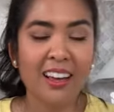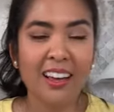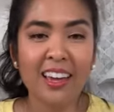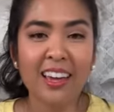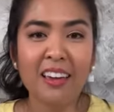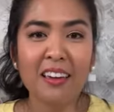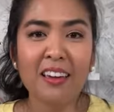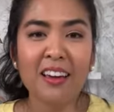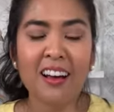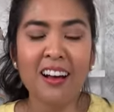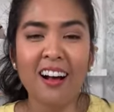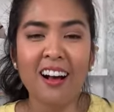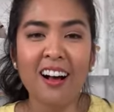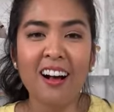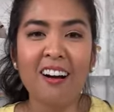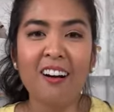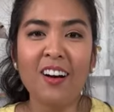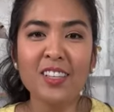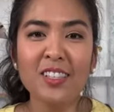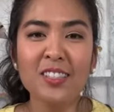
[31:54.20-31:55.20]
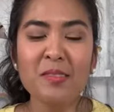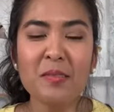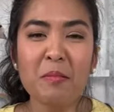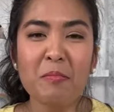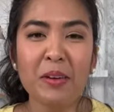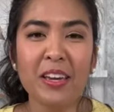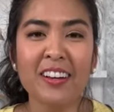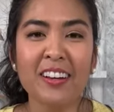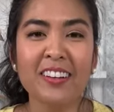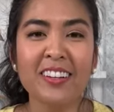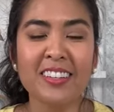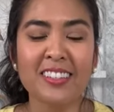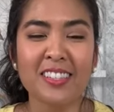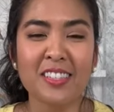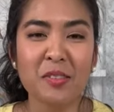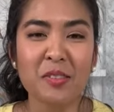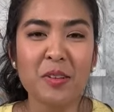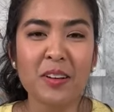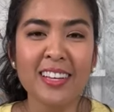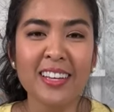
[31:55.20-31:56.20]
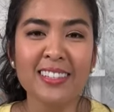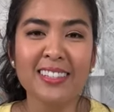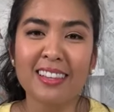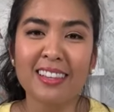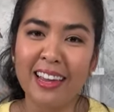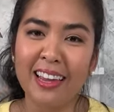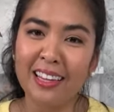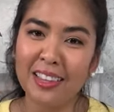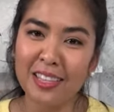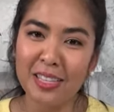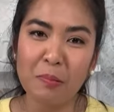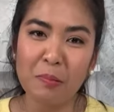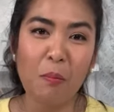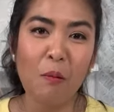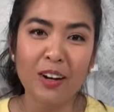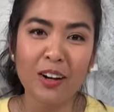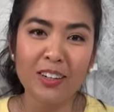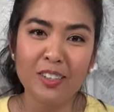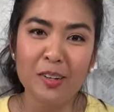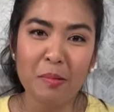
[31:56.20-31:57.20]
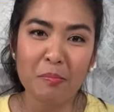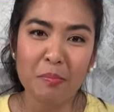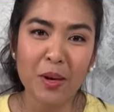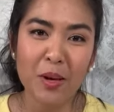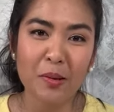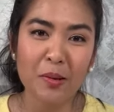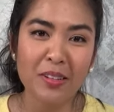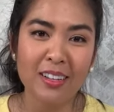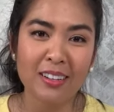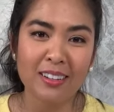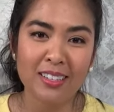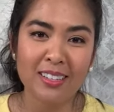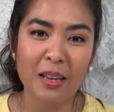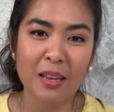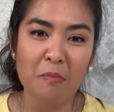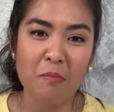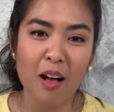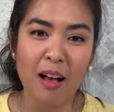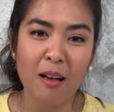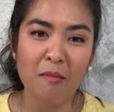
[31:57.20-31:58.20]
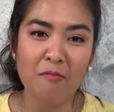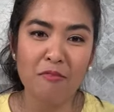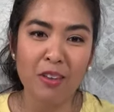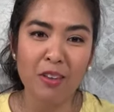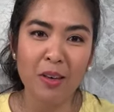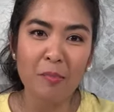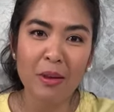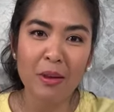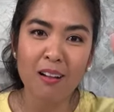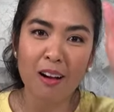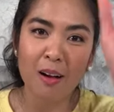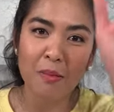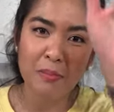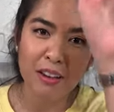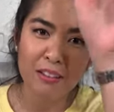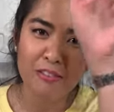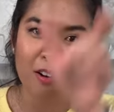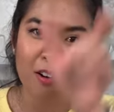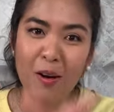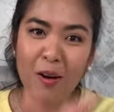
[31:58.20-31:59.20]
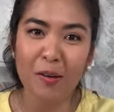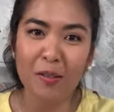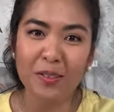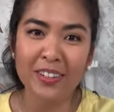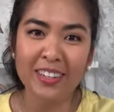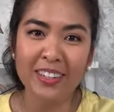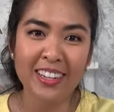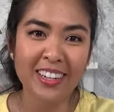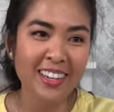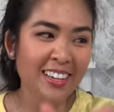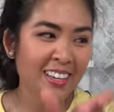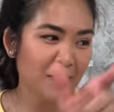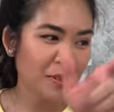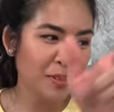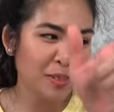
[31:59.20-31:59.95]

Hey, also I'm curious, do you guys like this portrait mode? Because I'm filming on my phone. It